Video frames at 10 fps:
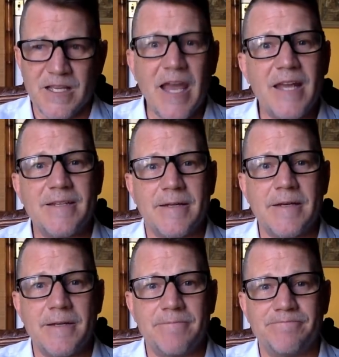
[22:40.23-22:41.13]
And,
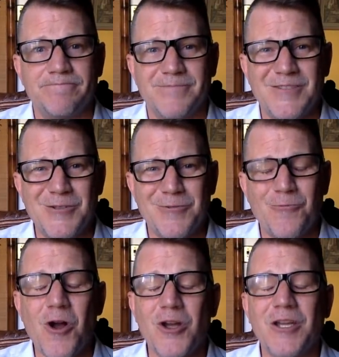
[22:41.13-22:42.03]

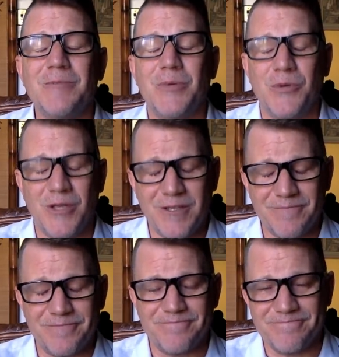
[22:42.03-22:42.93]
walk in beauty.
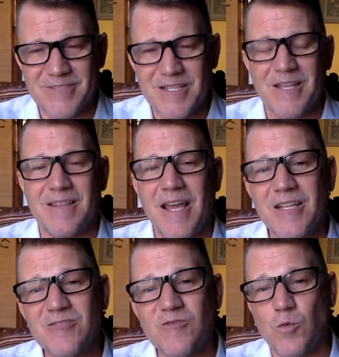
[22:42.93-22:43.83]

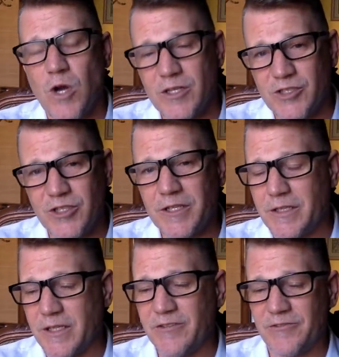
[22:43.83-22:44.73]
Thanks for watching.
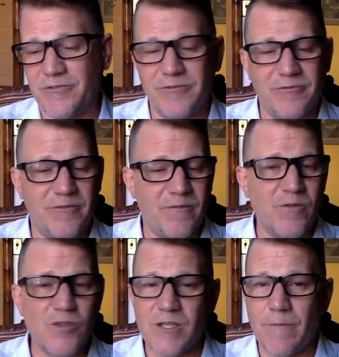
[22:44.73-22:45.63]
If
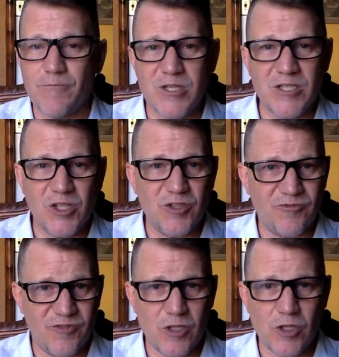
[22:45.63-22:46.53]
for some reason you
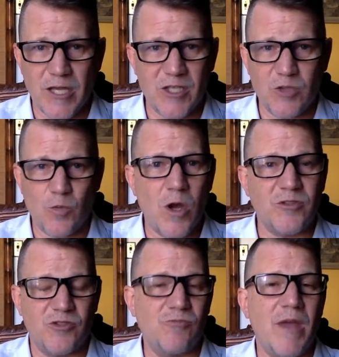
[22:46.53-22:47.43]
feel like you
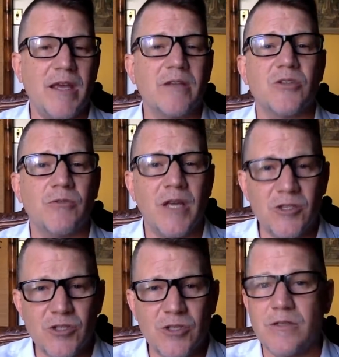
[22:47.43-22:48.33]
want to make a
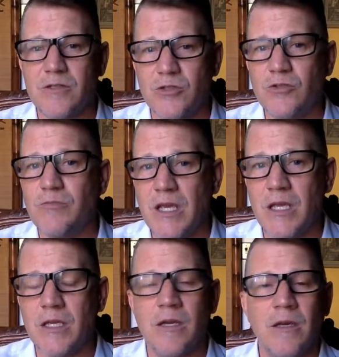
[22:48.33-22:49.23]
donation to
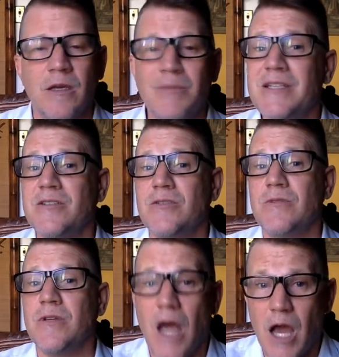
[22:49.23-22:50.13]
me, please do
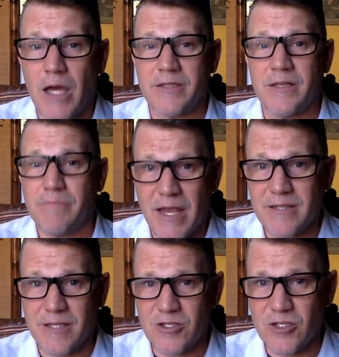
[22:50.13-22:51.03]
not make
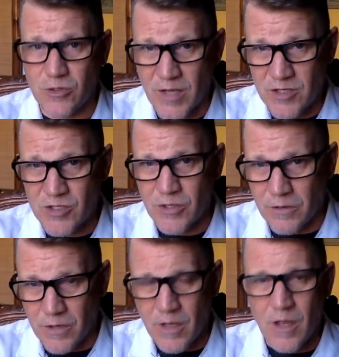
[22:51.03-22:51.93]
such a
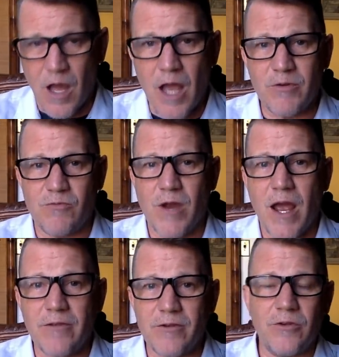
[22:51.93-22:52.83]
donation. I would
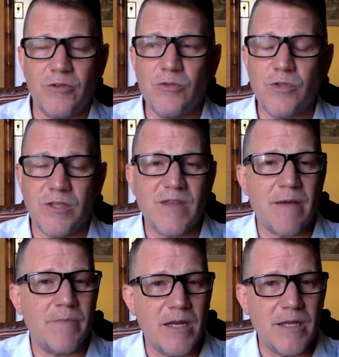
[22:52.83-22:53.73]
rather you give
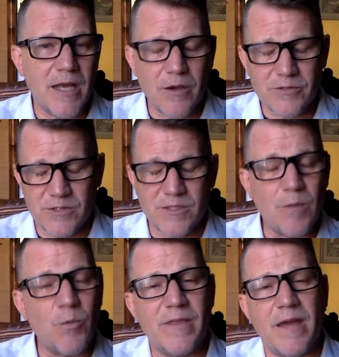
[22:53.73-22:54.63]
that money now to
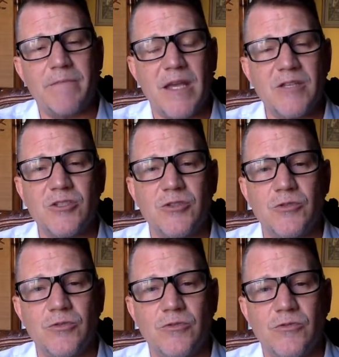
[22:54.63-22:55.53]
someone that makes
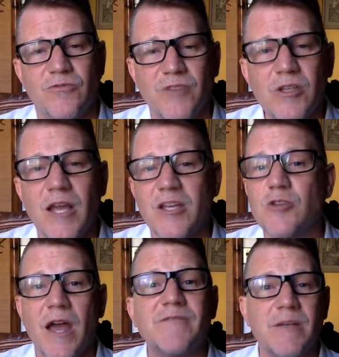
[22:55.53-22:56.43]
you feel like you
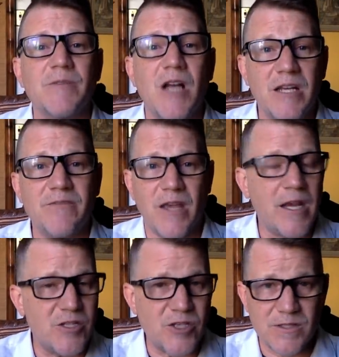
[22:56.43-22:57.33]
have some kind of
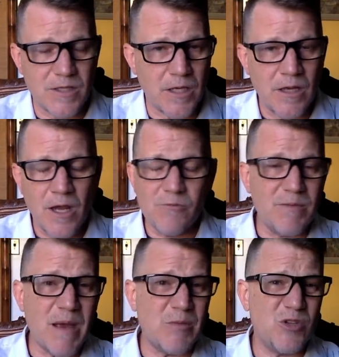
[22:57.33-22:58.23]
agency.
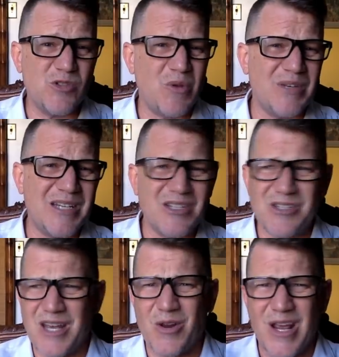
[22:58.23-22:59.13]
Remember, you don't need to
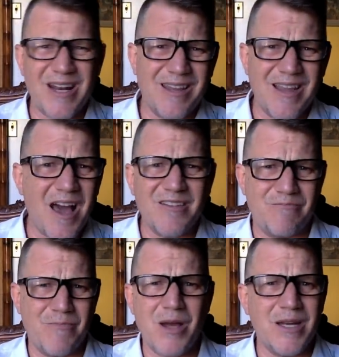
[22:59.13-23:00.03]
donate a lot of
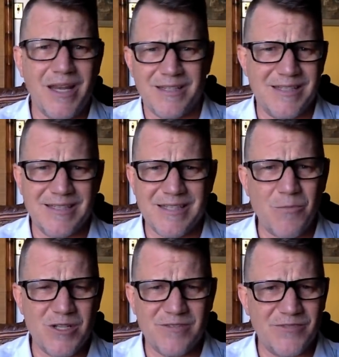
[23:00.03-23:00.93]
money to
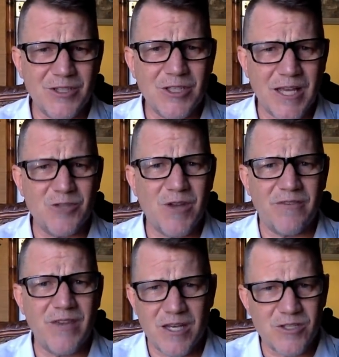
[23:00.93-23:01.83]
someone to feel like you have
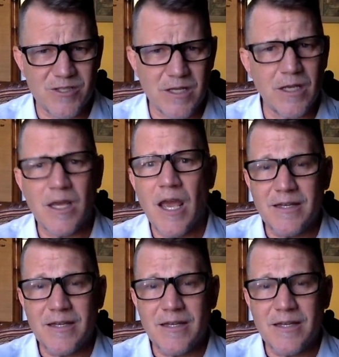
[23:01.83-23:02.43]
agency.